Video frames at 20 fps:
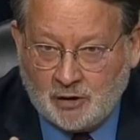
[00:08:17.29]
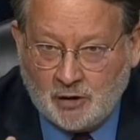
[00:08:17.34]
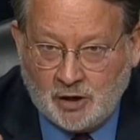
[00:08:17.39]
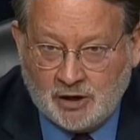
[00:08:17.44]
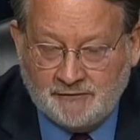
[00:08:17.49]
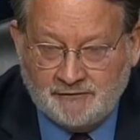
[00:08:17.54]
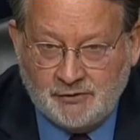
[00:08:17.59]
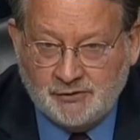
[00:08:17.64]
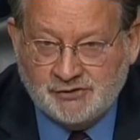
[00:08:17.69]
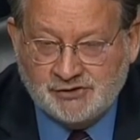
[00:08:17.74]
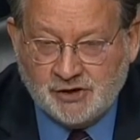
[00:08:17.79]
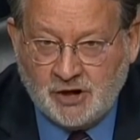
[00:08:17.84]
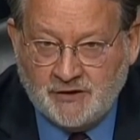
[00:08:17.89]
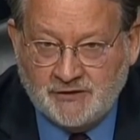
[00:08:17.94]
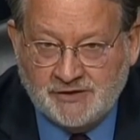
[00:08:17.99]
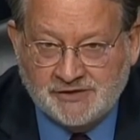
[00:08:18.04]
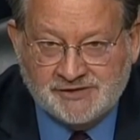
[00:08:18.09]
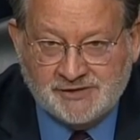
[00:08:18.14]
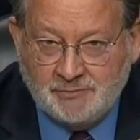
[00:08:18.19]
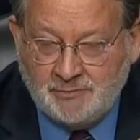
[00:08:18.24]
All of you saw
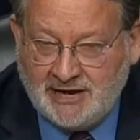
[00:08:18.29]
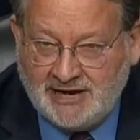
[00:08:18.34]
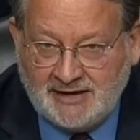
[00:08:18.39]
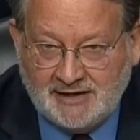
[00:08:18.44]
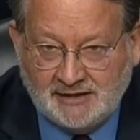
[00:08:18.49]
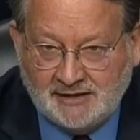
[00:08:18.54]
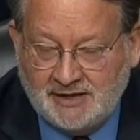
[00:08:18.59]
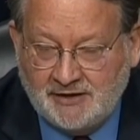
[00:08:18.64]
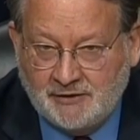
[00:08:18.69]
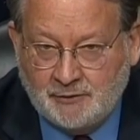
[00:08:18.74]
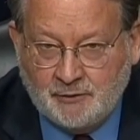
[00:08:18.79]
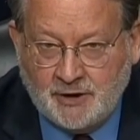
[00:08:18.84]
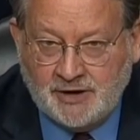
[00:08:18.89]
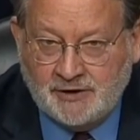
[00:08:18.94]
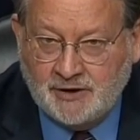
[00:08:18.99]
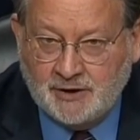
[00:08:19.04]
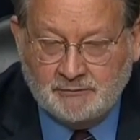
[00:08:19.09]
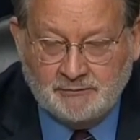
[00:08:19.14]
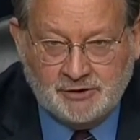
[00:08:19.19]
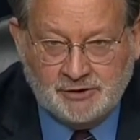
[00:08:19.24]
this immediately the
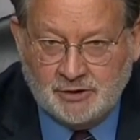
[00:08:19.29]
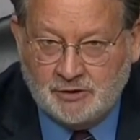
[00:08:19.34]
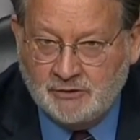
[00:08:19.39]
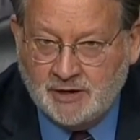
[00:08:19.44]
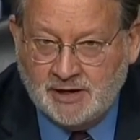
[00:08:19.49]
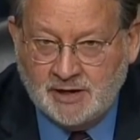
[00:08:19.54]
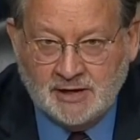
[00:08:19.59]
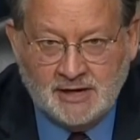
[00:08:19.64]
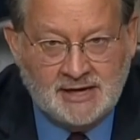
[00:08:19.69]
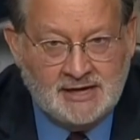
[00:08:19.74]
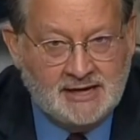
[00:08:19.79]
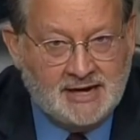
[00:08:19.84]
way they were doing.